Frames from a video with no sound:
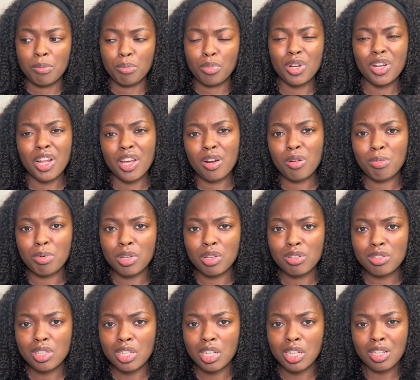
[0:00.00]
prenatal
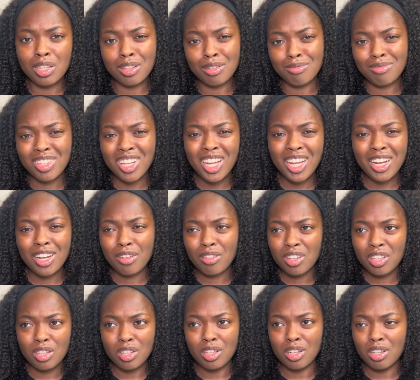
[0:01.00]
pills in it, but I didn't
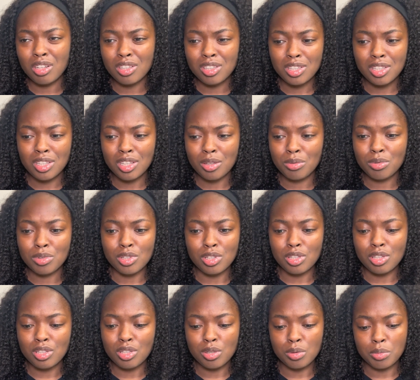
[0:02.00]
really notice, and it was
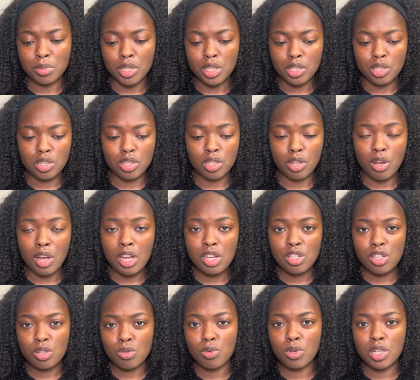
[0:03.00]
just too much. So I
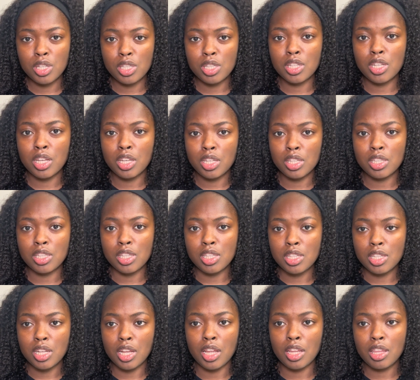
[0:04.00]
just wanted to stay
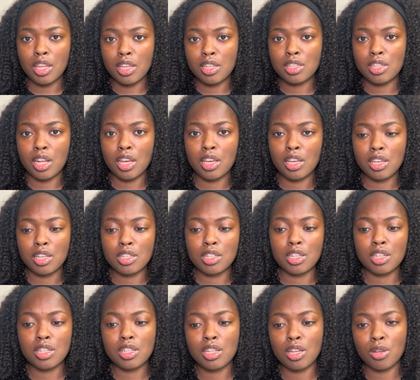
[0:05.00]
consistent. I think staying
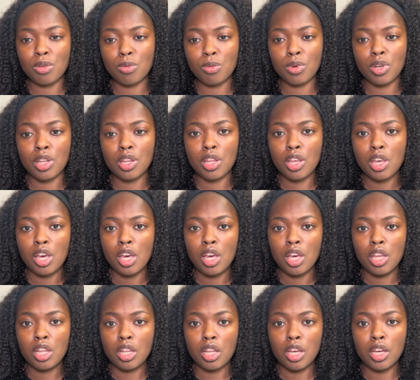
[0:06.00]
consistent with
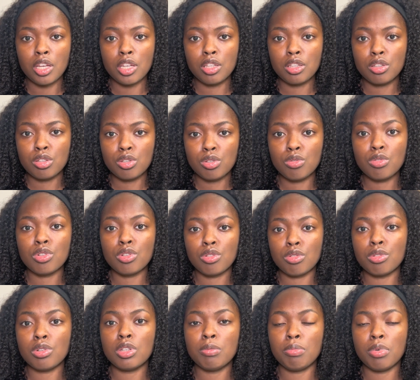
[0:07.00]
like 2 to
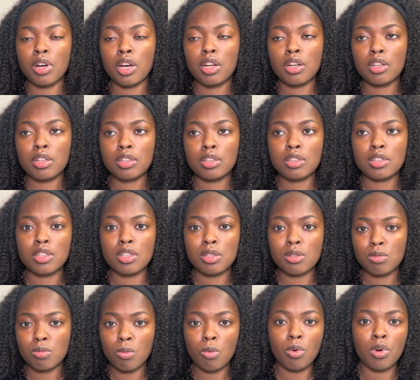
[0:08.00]
3 products is
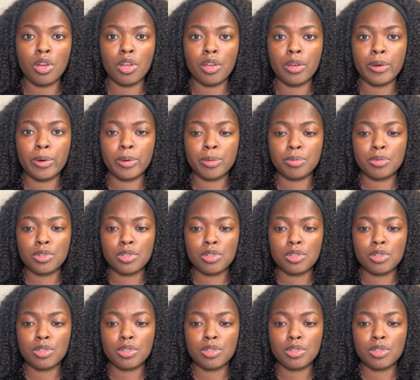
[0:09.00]
what helps